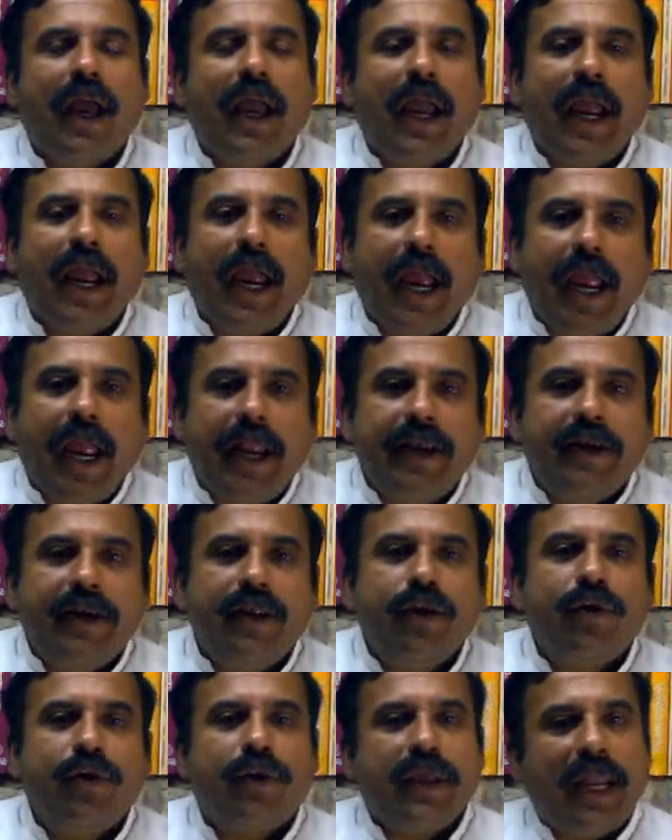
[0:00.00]

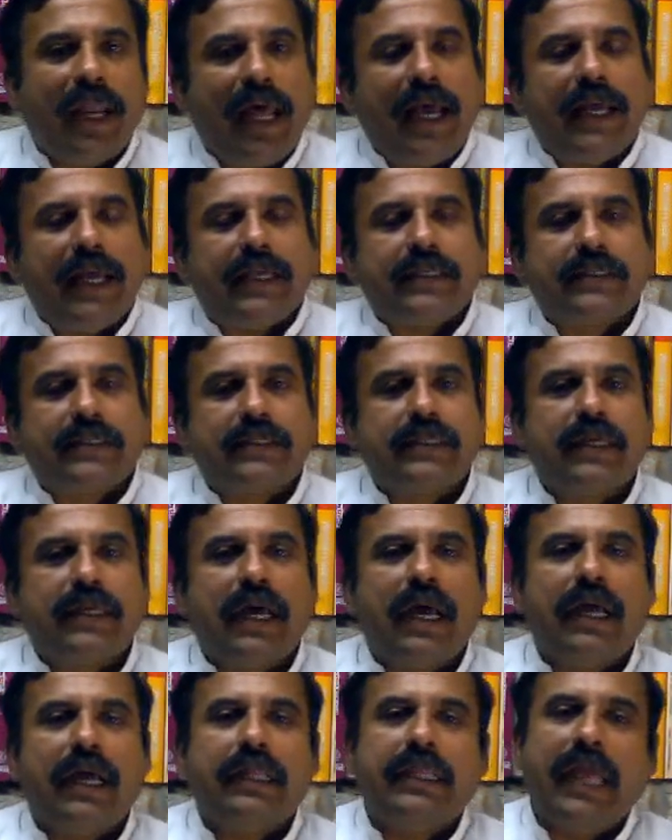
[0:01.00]
and you realize
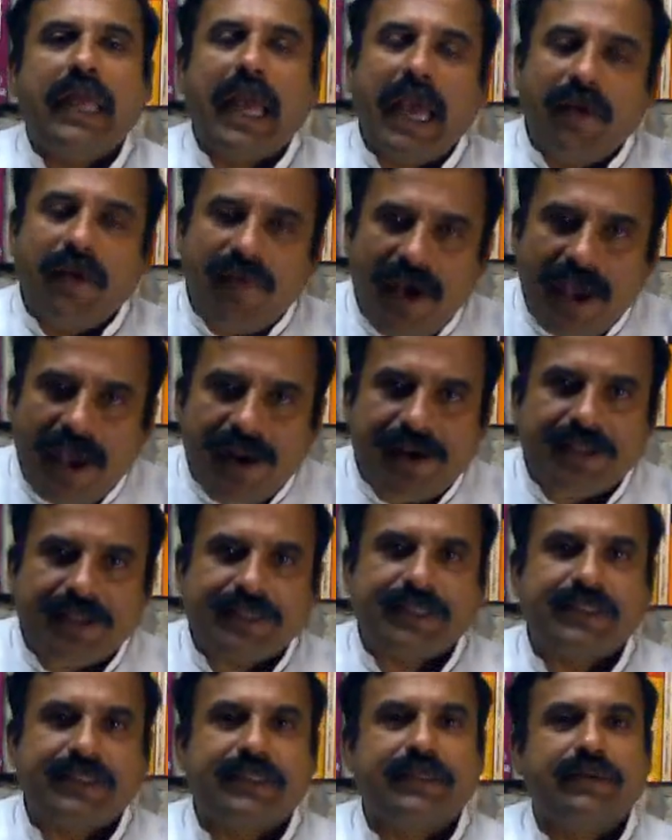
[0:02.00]
the
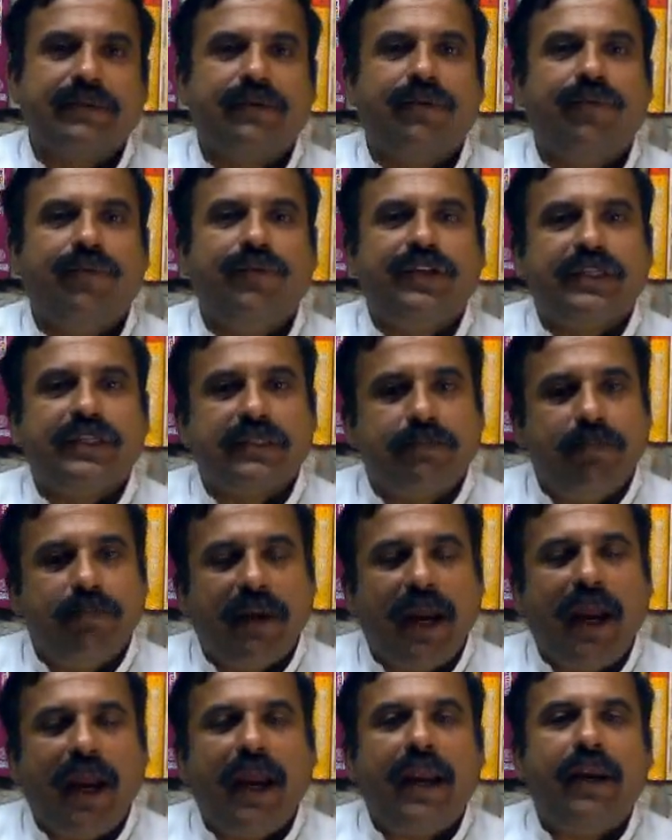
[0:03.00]
awareness which is
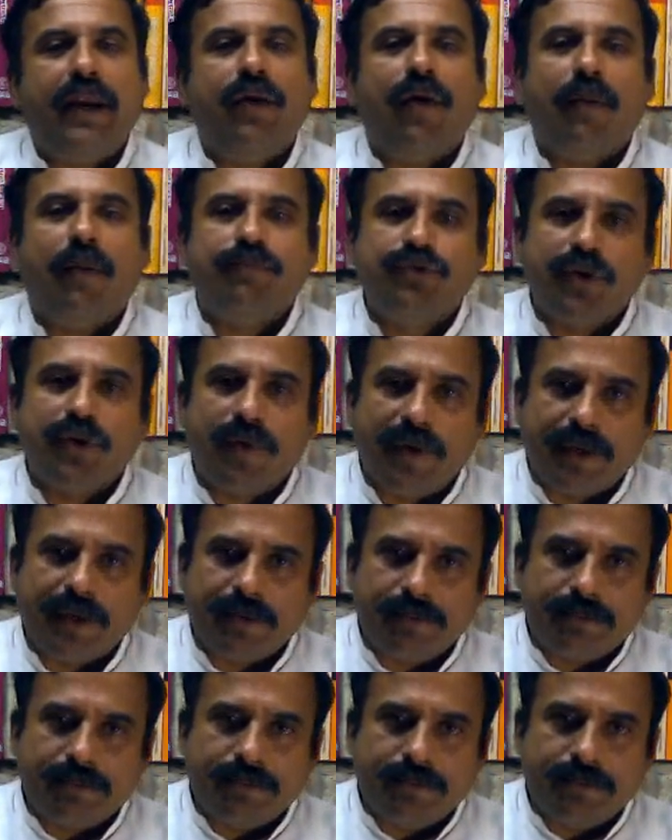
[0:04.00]
behind observer.